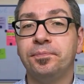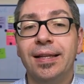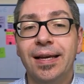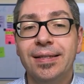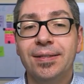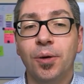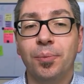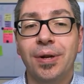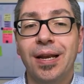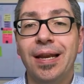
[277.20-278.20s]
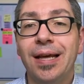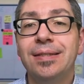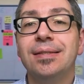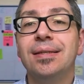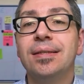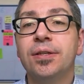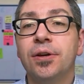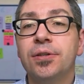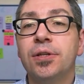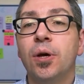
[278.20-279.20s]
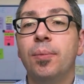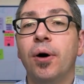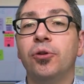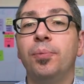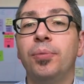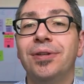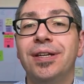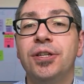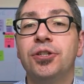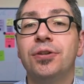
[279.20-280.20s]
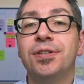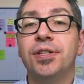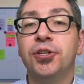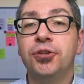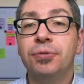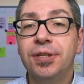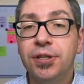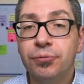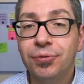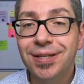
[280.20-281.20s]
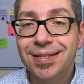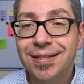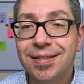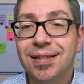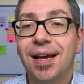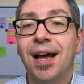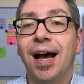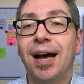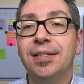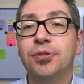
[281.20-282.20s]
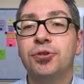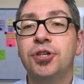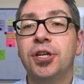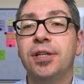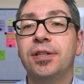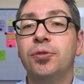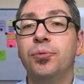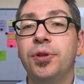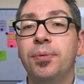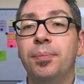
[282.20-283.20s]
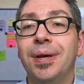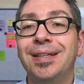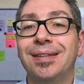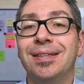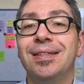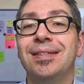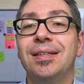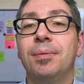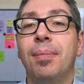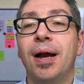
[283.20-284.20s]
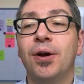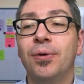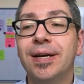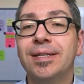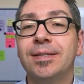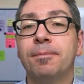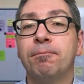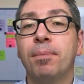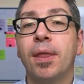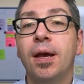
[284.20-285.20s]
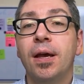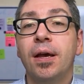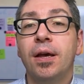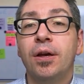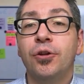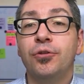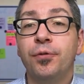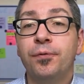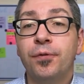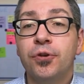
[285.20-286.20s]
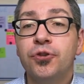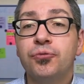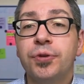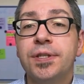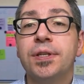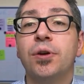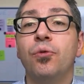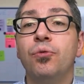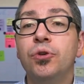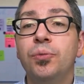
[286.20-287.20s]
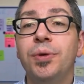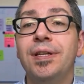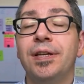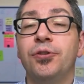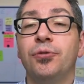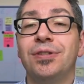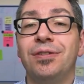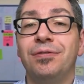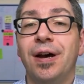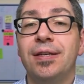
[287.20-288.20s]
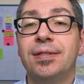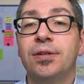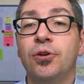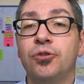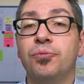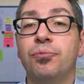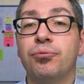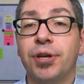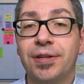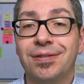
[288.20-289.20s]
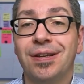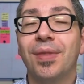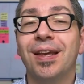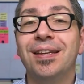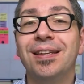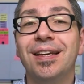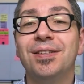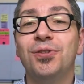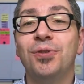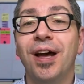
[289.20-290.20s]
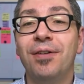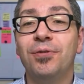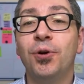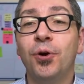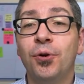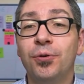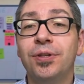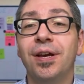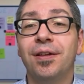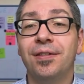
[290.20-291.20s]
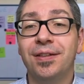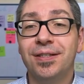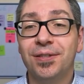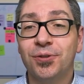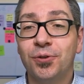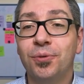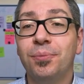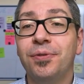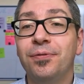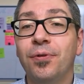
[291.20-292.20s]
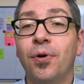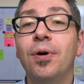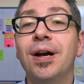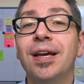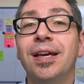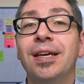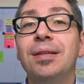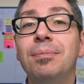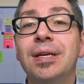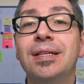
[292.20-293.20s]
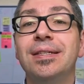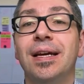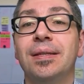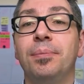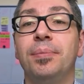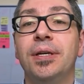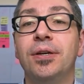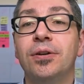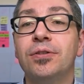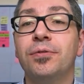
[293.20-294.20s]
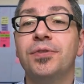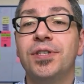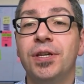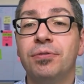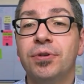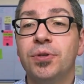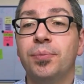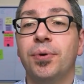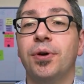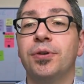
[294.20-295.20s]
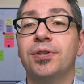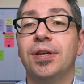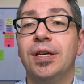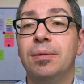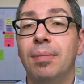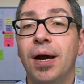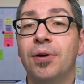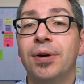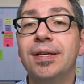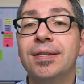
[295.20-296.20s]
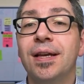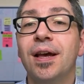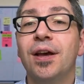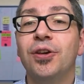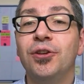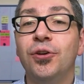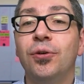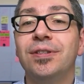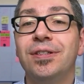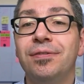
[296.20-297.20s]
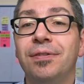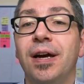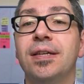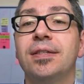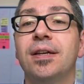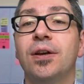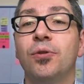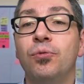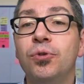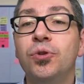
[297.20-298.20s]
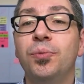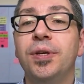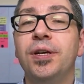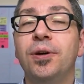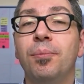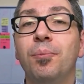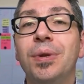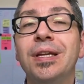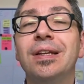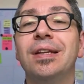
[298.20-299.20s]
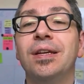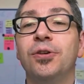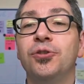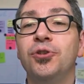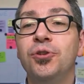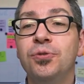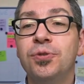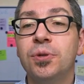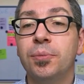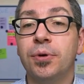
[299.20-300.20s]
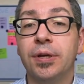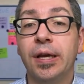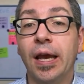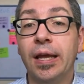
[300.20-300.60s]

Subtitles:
Next up, let's discuss about the potential security risks associated with beta testing macOS. The first risk would be that your device got bricked. In case you haven't heard this term before, it means that because of serious bugs in macOS, your device would be completely unusable.